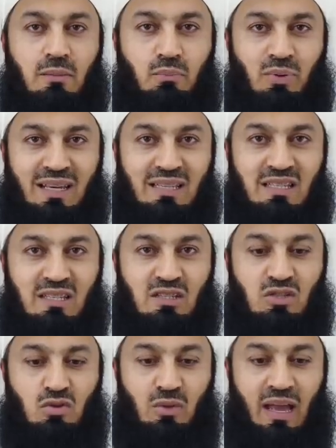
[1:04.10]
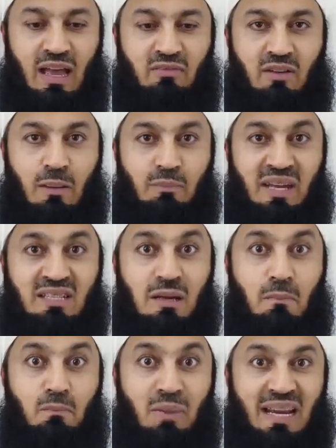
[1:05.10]
braces to have a
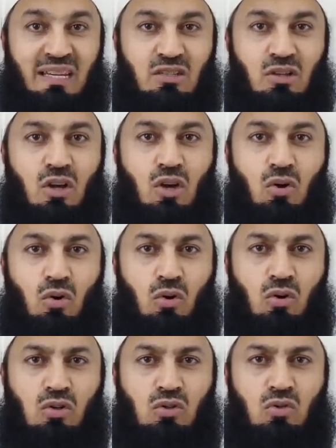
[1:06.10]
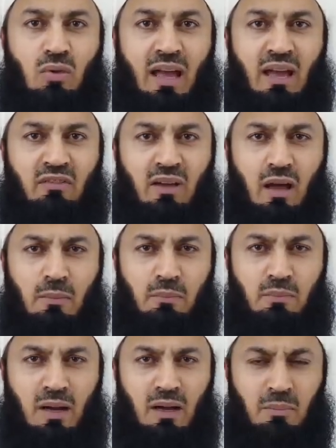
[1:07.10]
better bite or to have a,
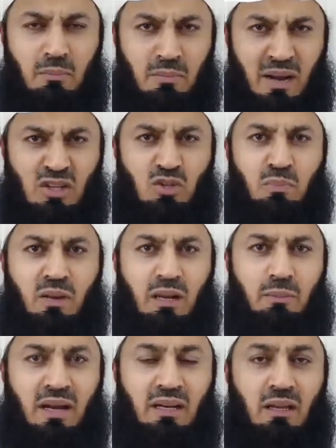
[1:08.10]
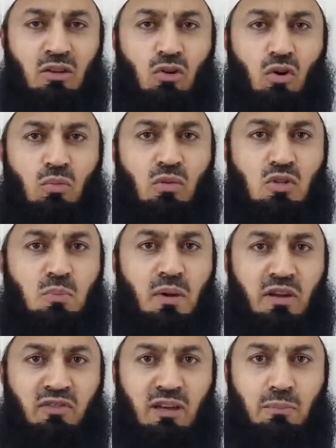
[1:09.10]
a much better bite, almost
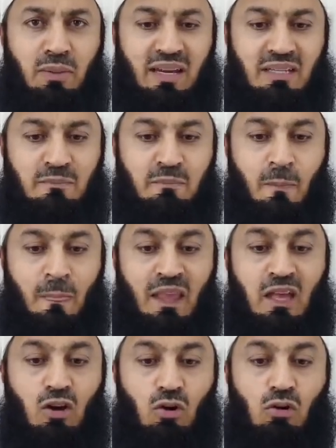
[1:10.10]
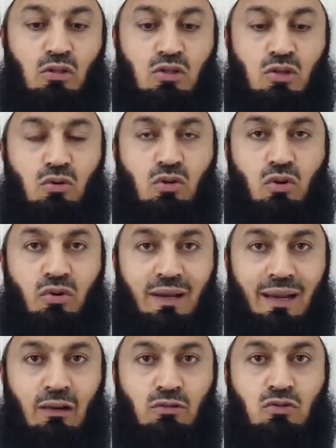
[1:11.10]
perfect bite. Also, you're
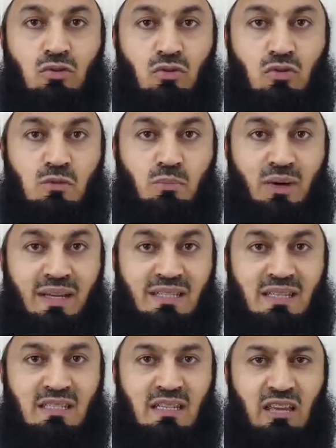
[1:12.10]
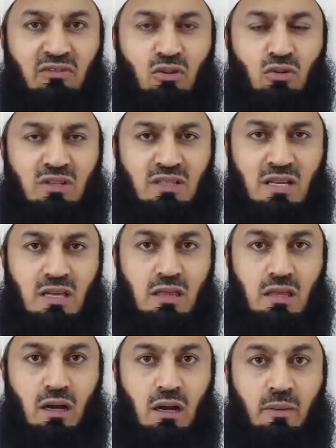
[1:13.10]
allowed to use braces if your
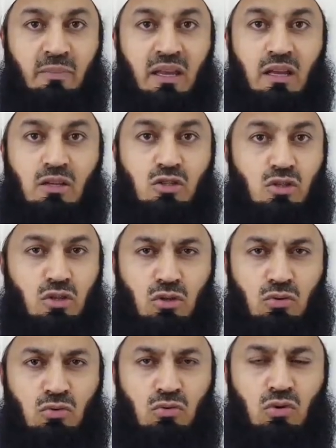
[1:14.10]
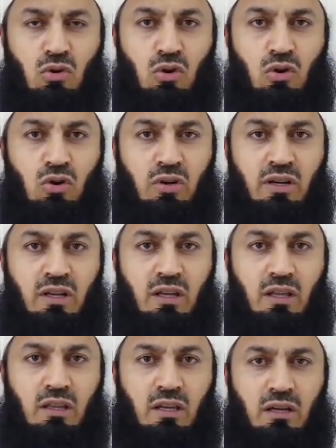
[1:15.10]
teeth are skew or
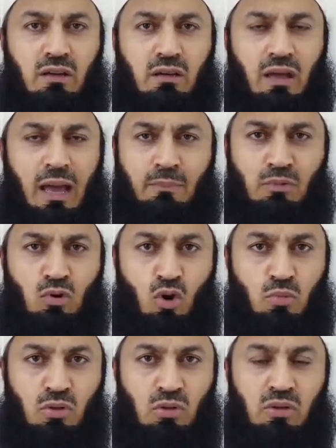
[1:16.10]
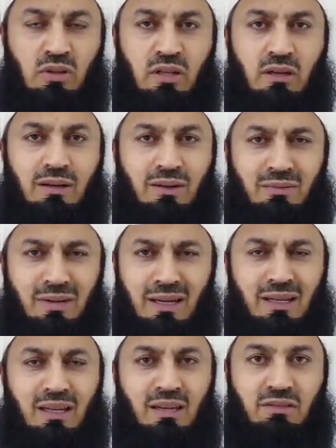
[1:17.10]
they're abnormal, they're
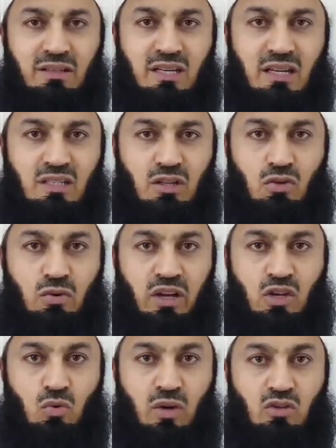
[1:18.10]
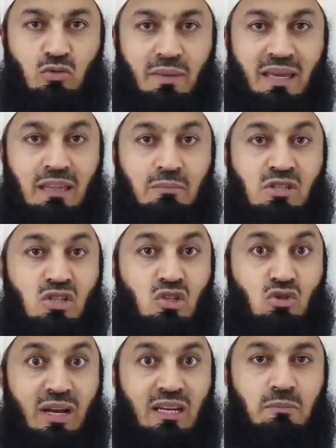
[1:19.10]
really irritating you and you want to make them
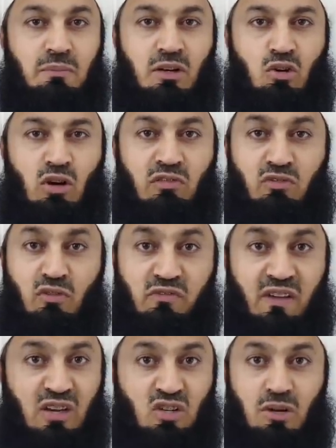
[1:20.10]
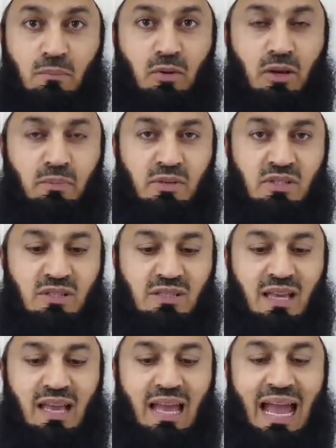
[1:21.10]
straight, but not for fashion
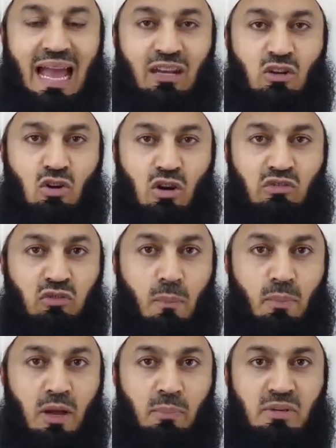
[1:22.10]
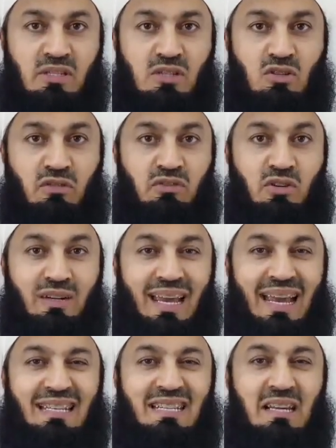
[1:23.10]
purposes and not for purposes of
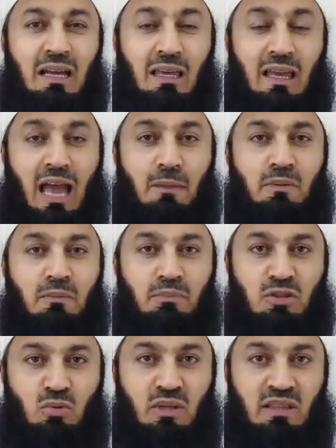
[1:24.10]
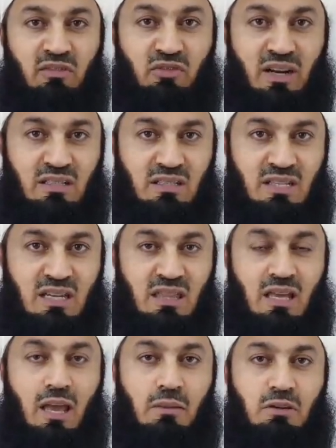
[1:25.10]
creating a gap between the front
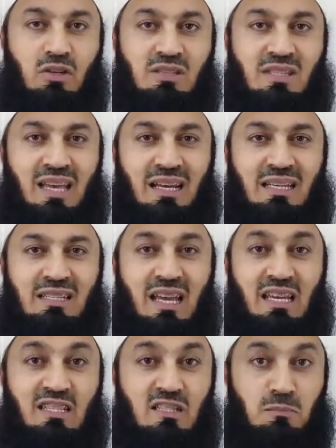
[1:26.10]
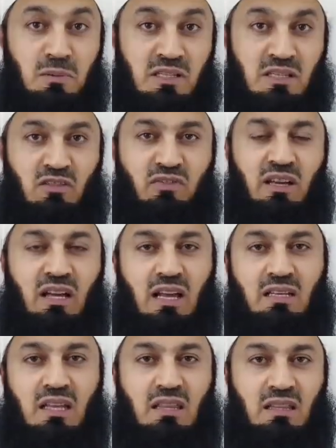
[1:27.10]
teeth because there is a specific
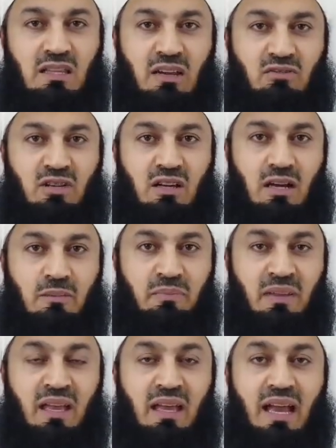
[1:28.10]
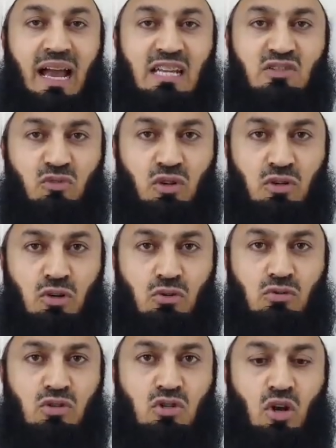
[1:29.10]
hadith in that regard. As for a
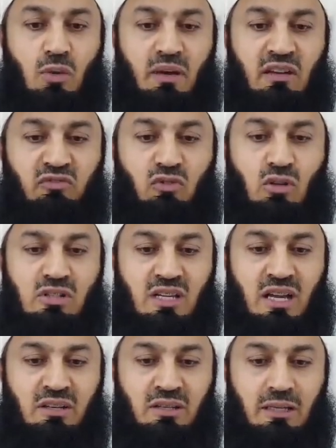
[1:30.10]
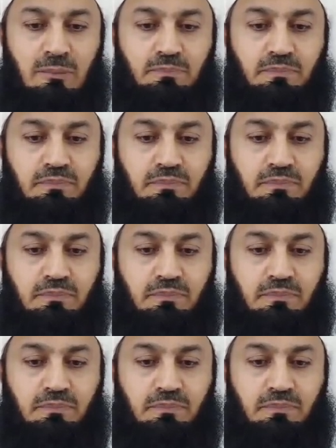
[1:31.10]
nose job, it falls under